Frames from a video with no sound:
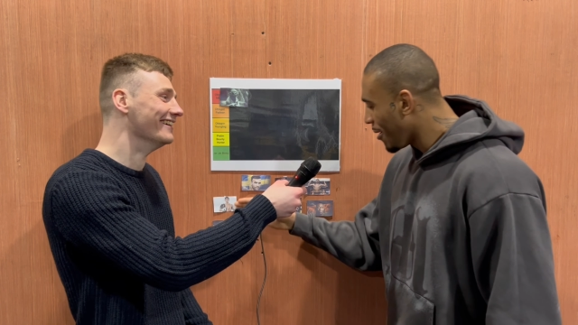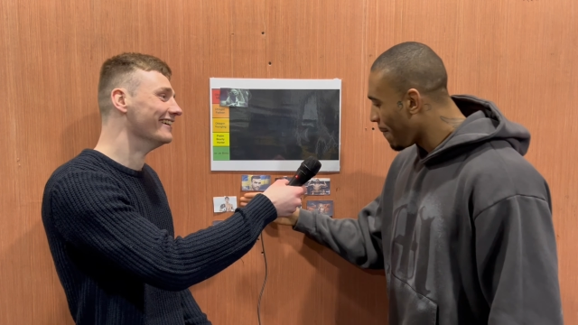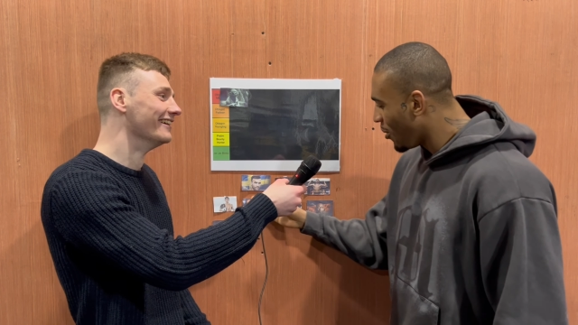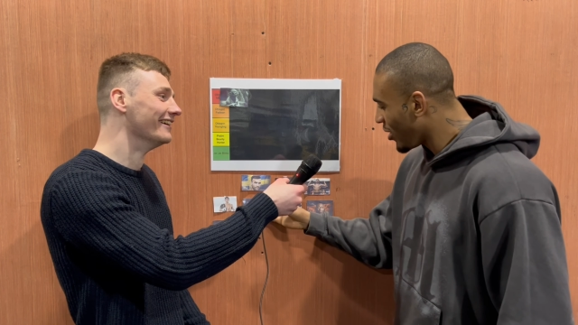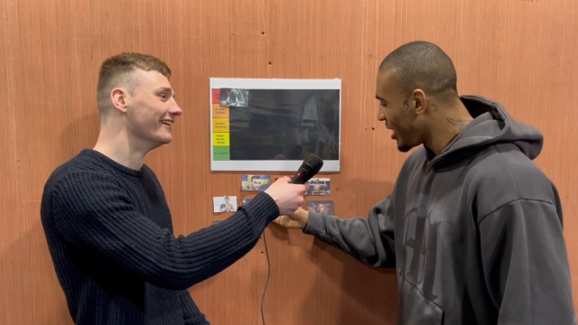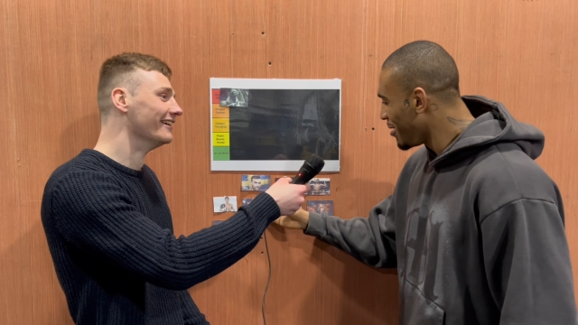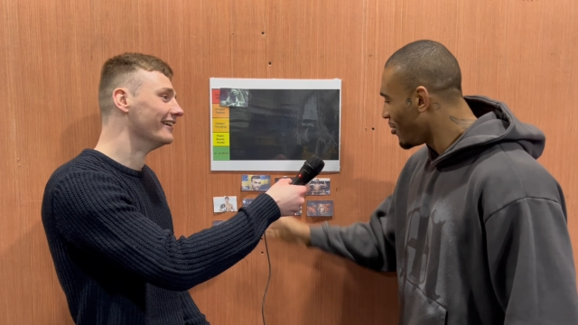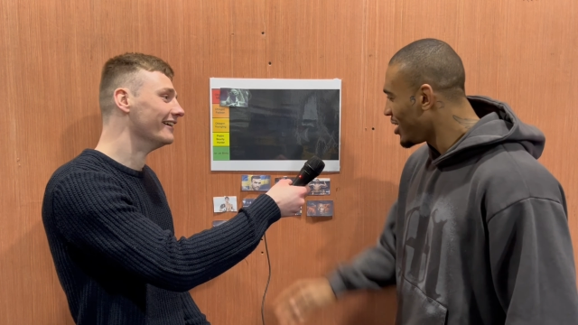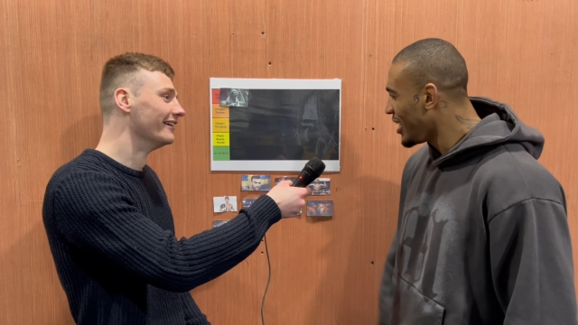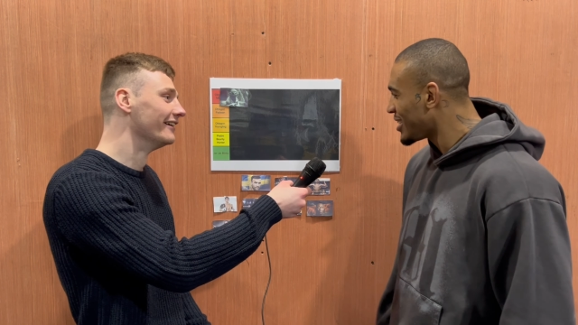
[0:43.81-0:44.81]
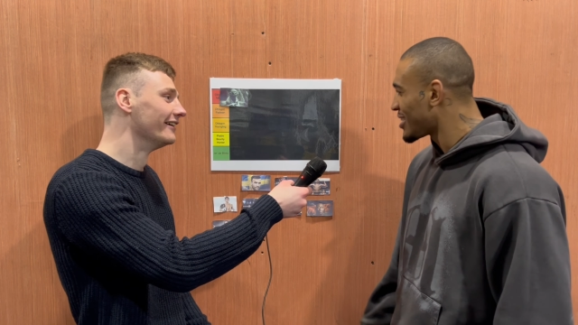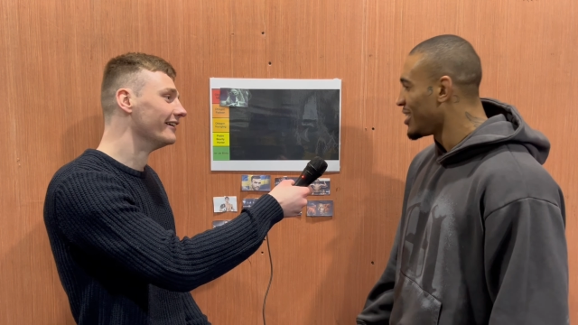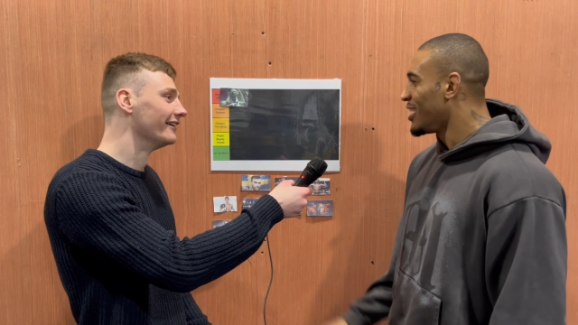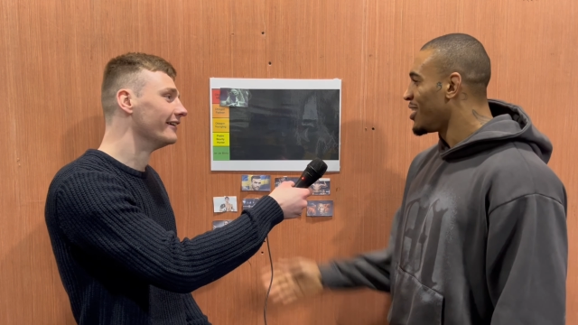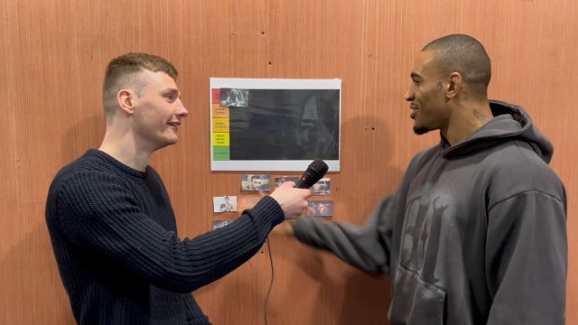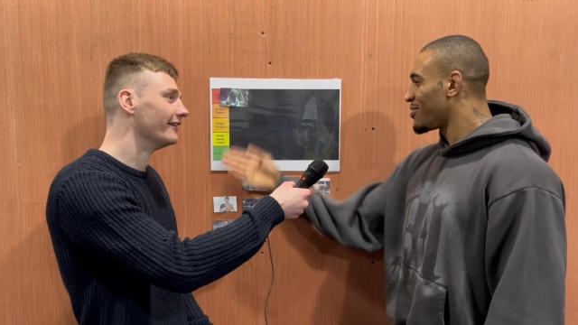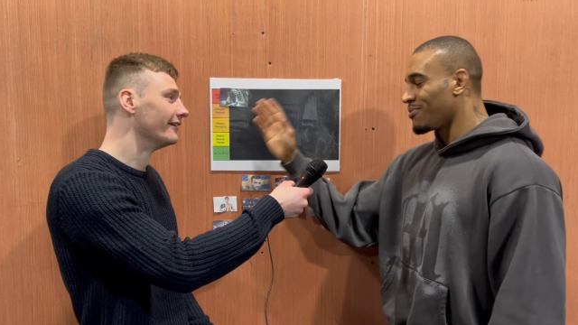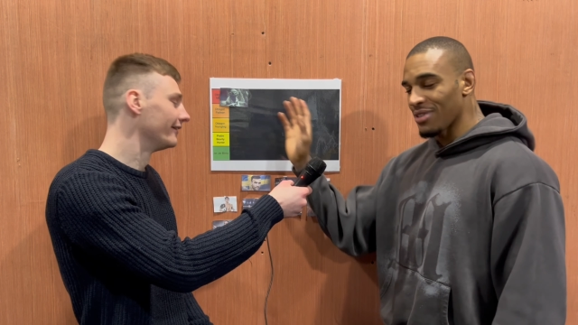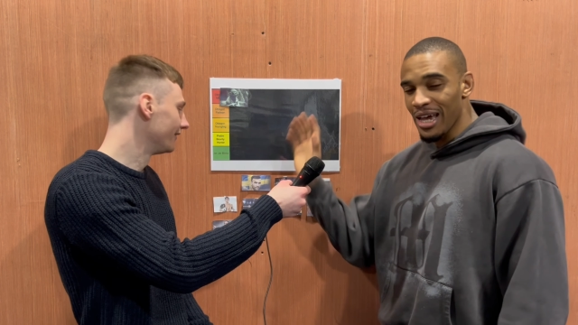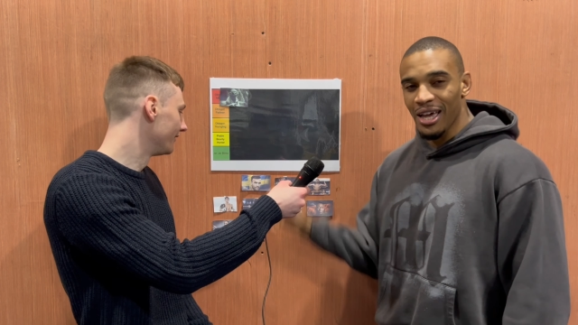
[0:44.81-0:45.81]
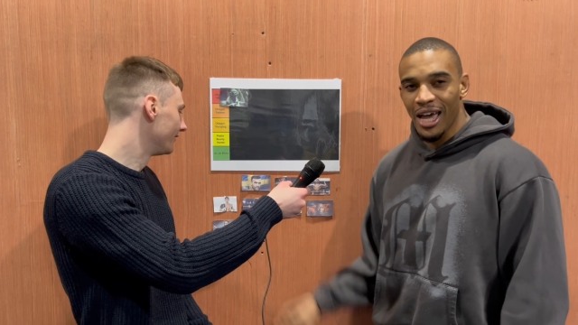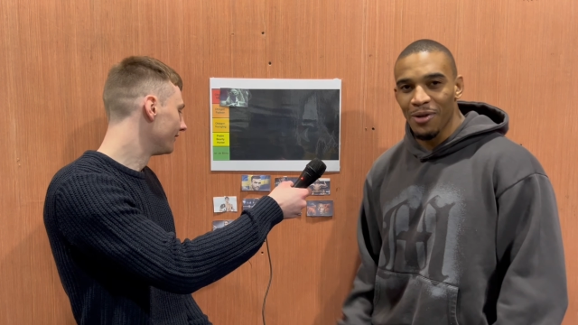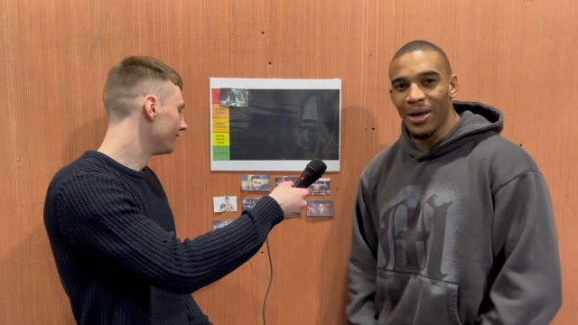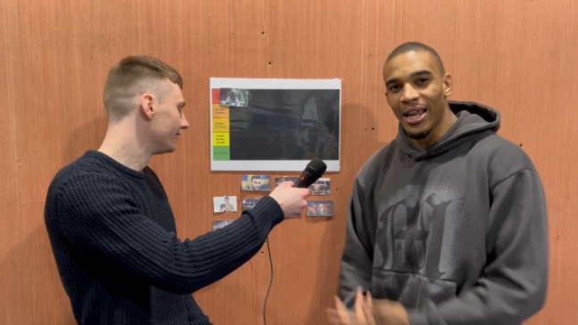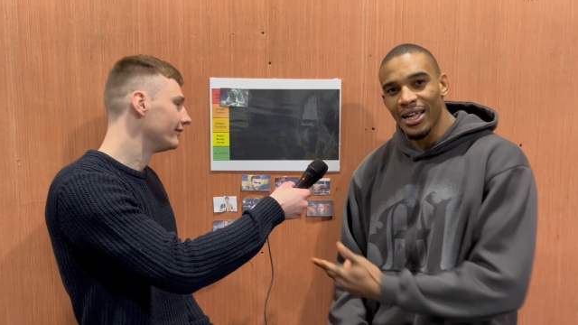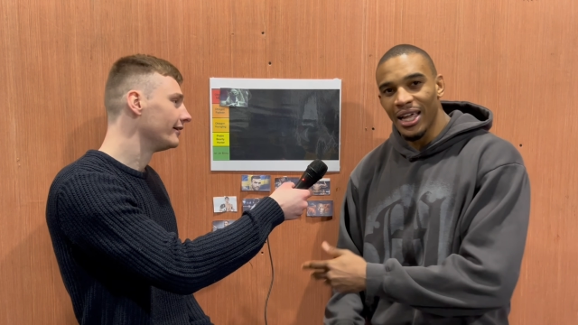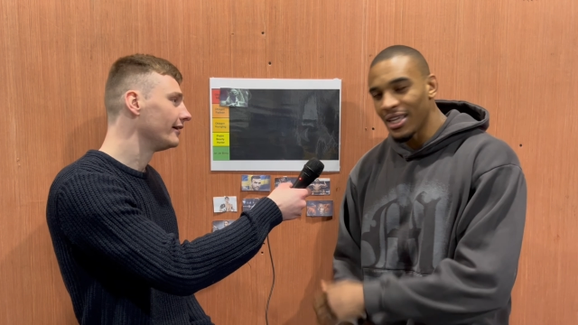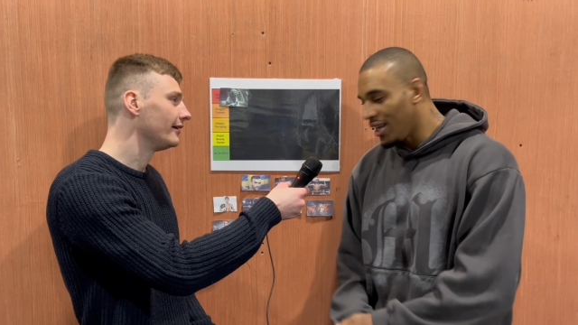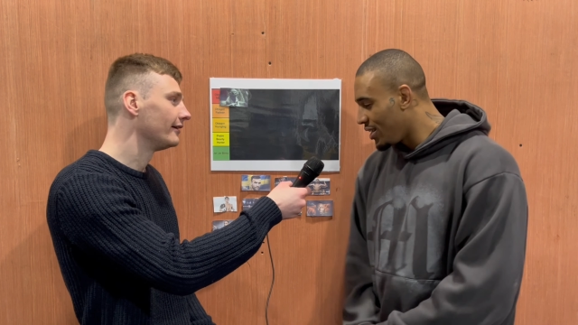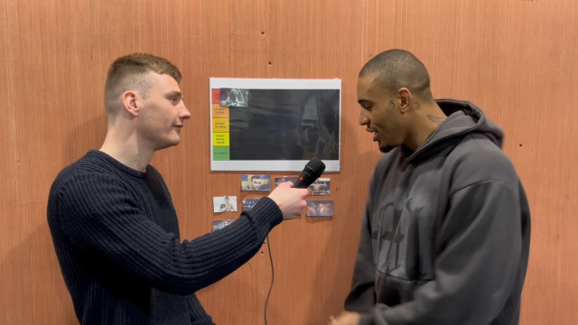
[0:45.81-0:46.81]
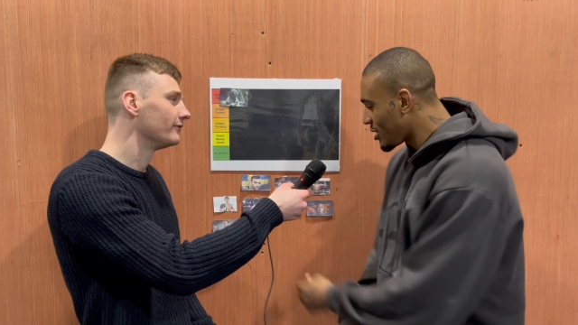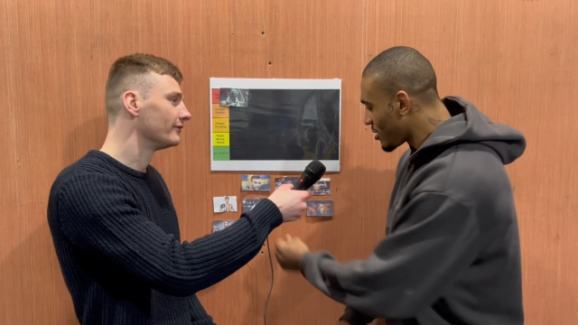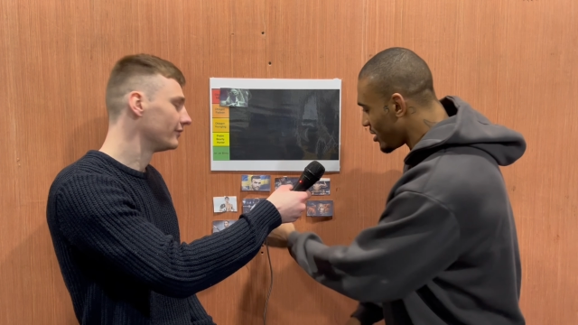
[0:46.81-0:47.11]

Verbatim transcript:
Speaker 1: putting him on this? Yeah. Anyway, let, let, let, us